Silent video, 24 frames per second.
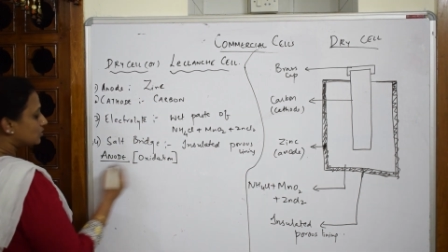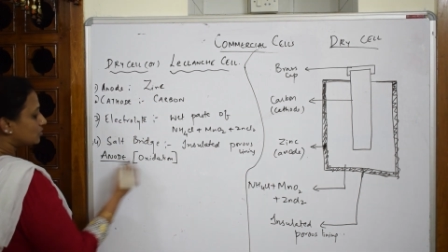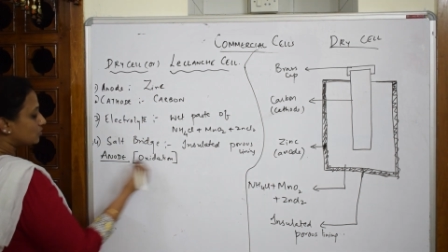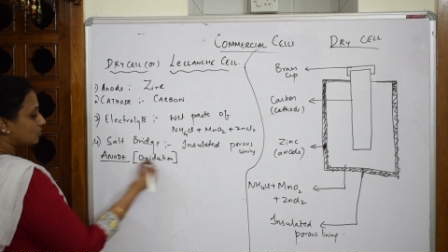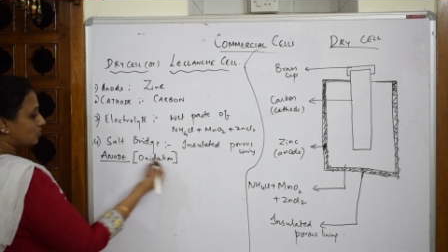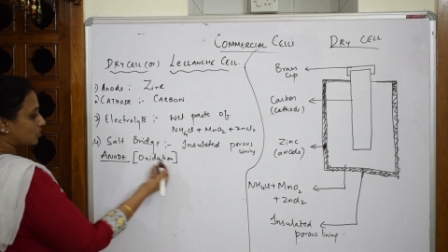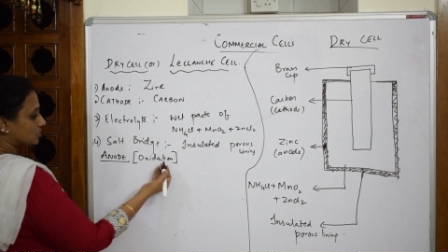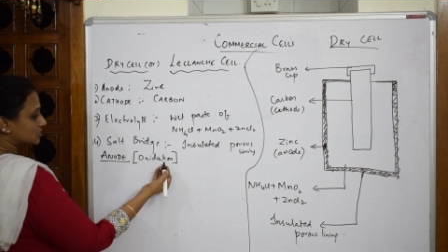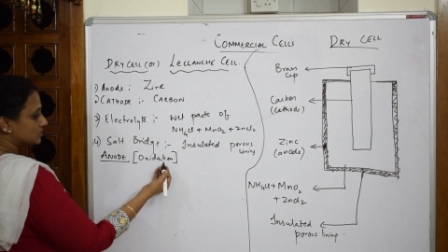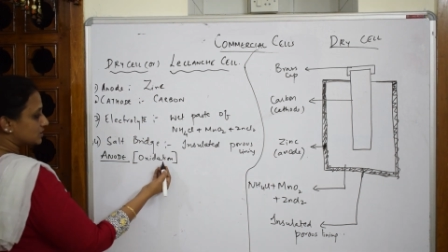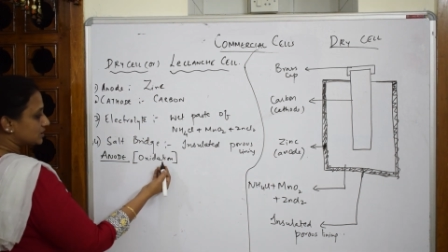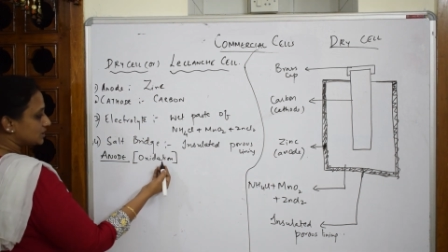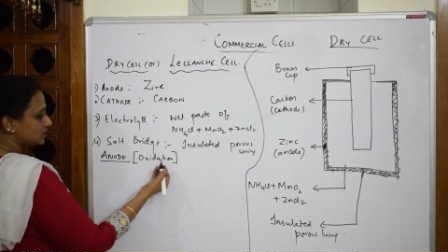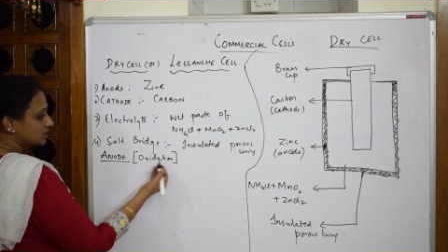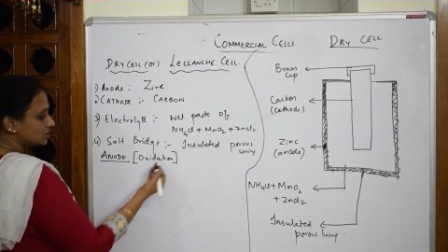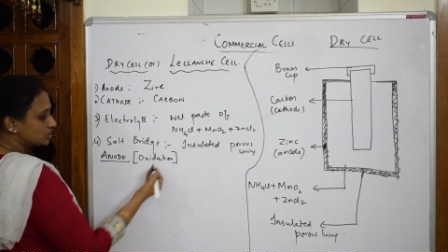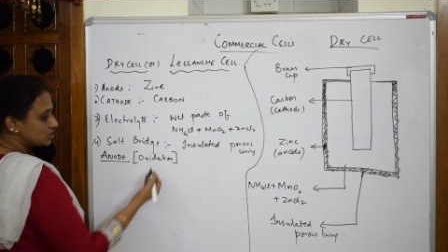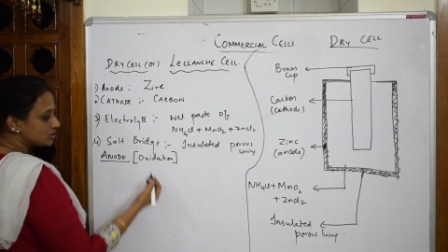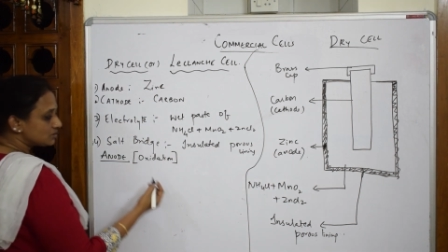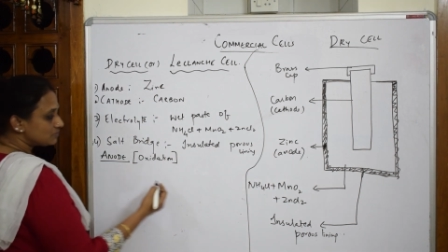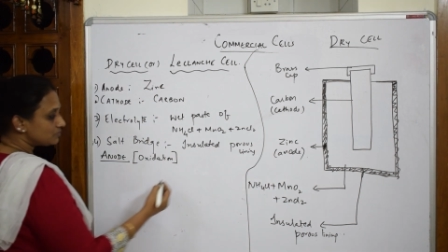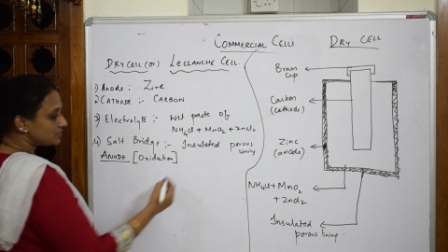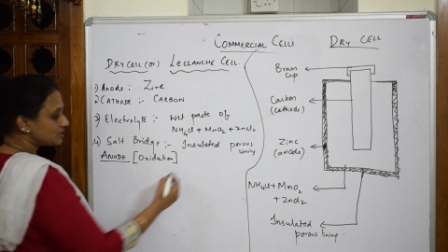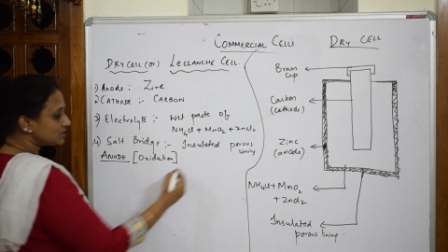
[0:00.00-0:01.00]
know
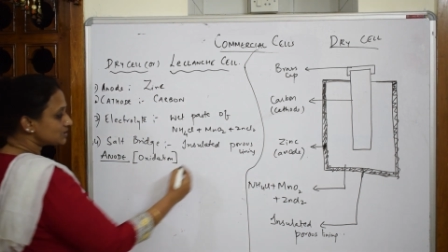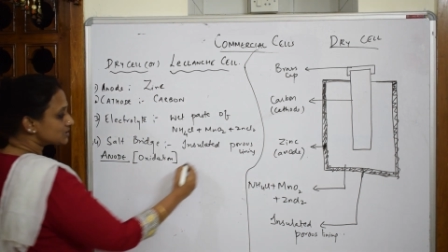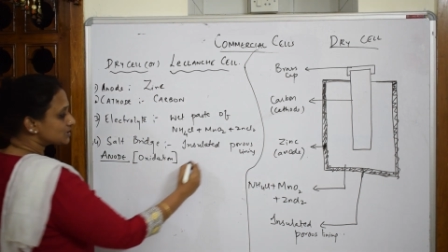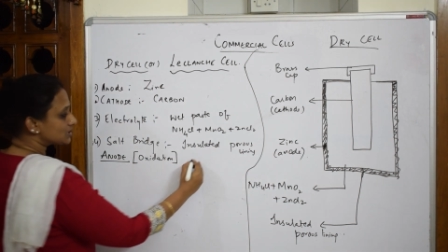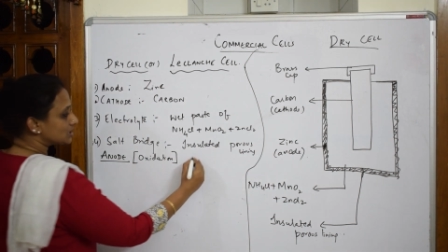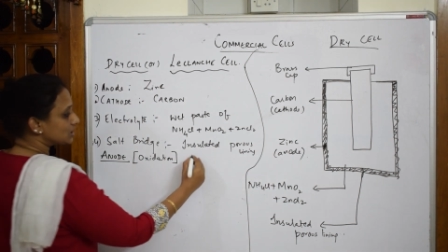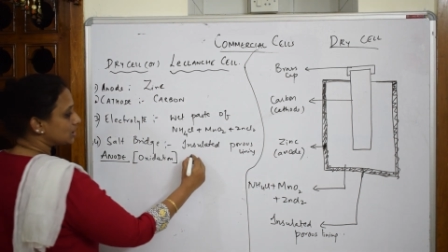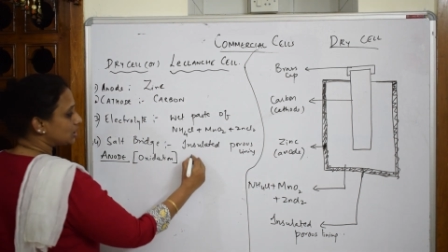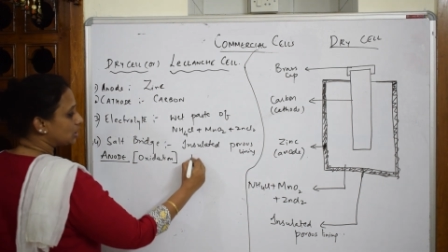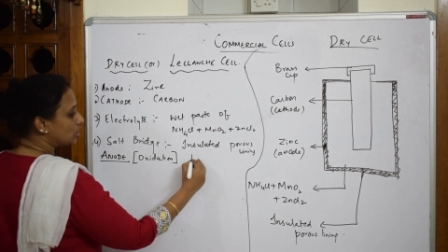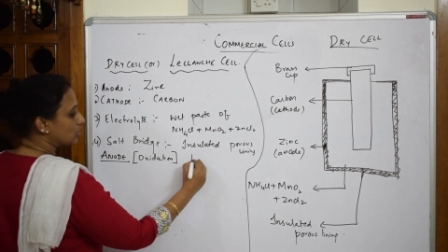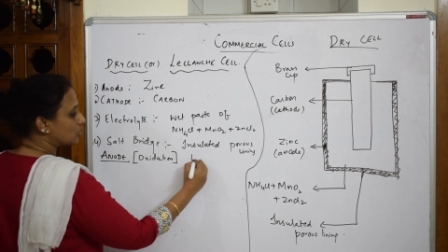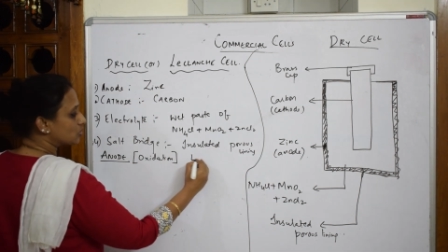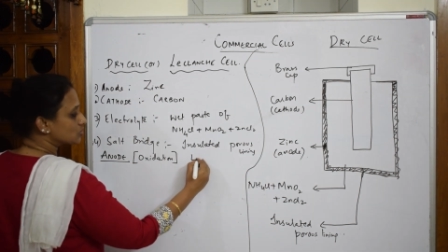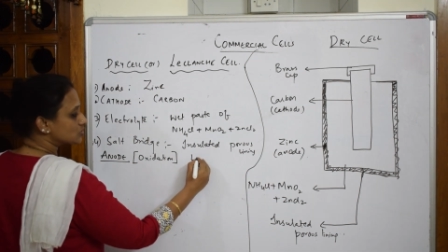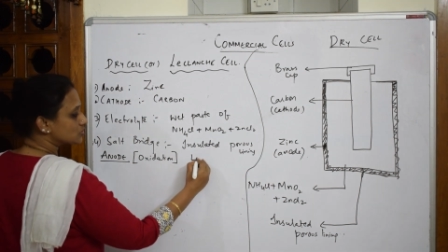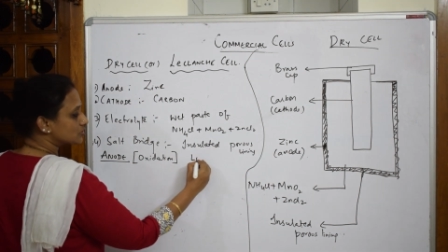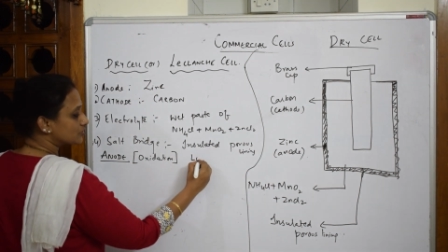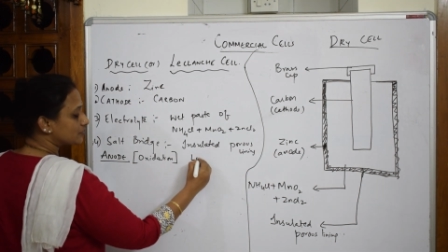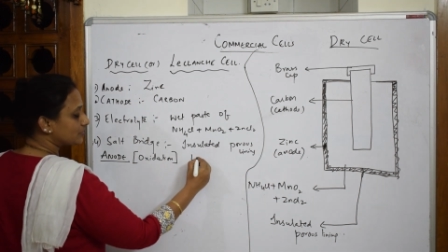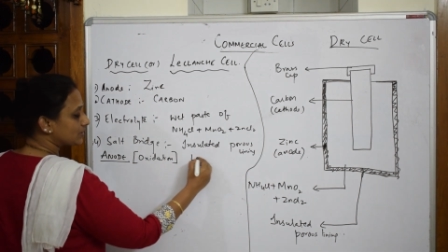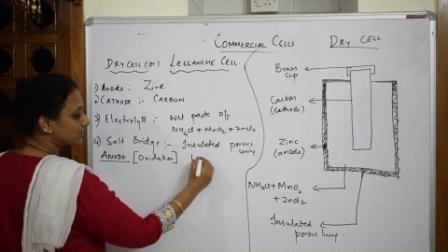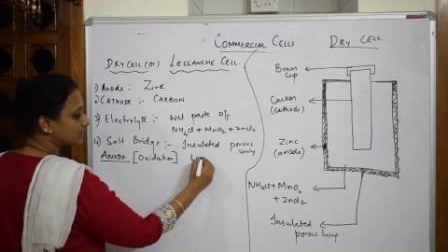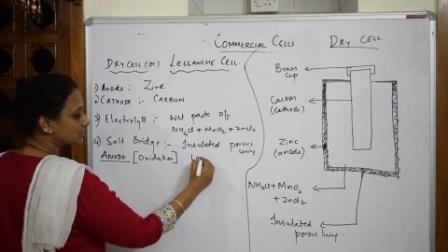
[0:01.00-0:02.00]
oxidation means
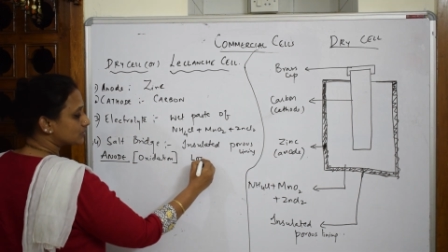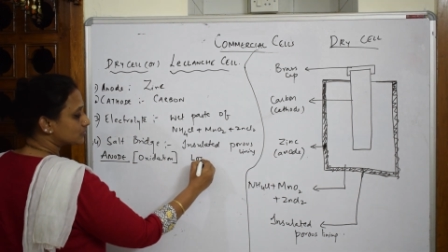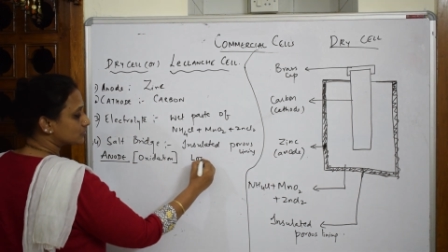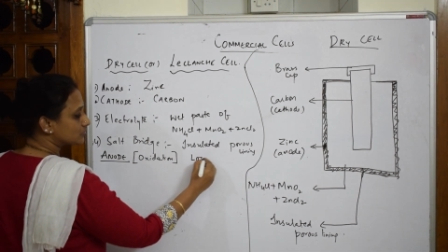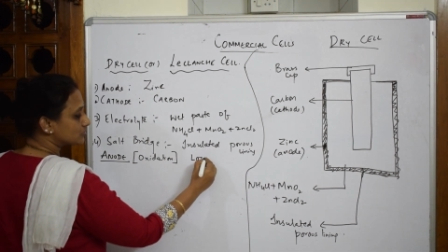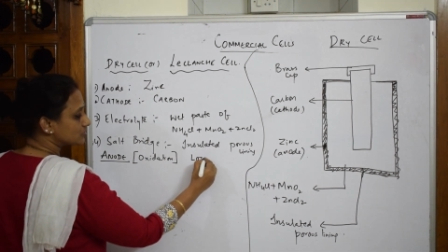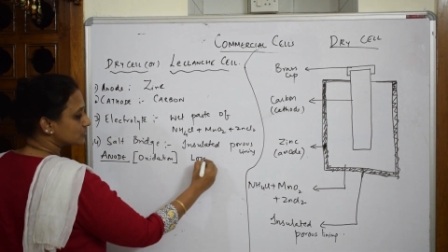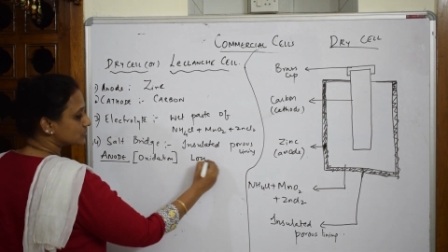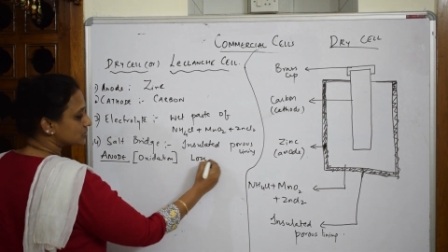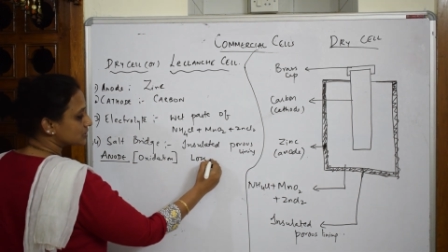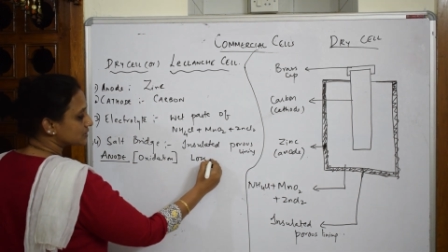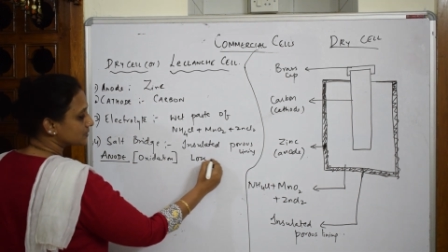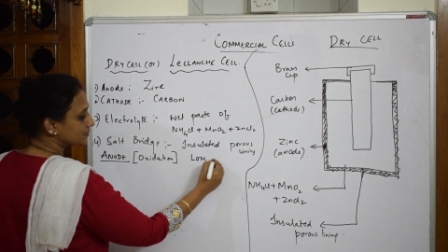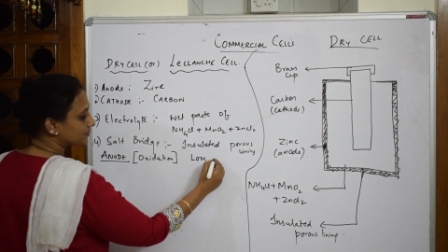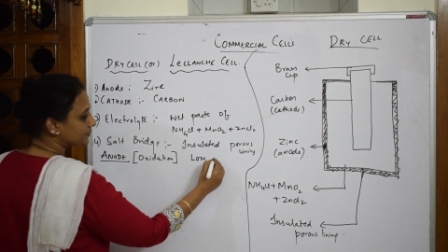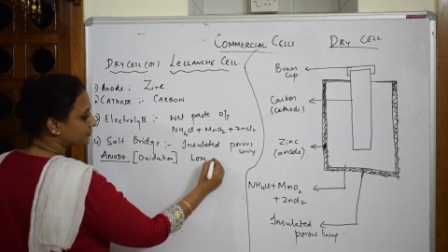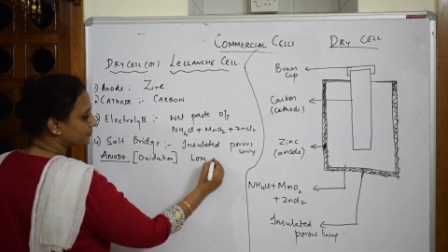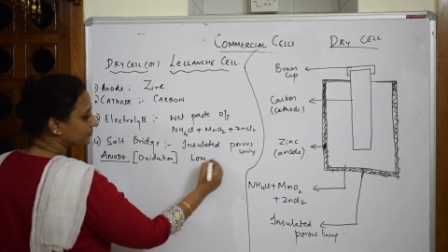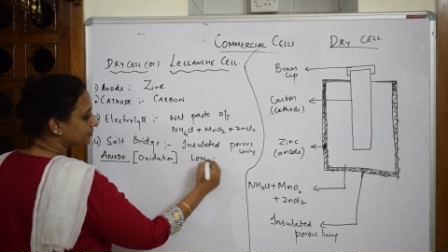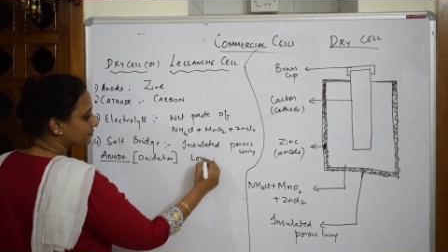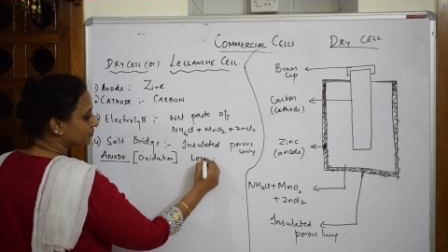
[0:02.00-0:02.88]
loss of electrons.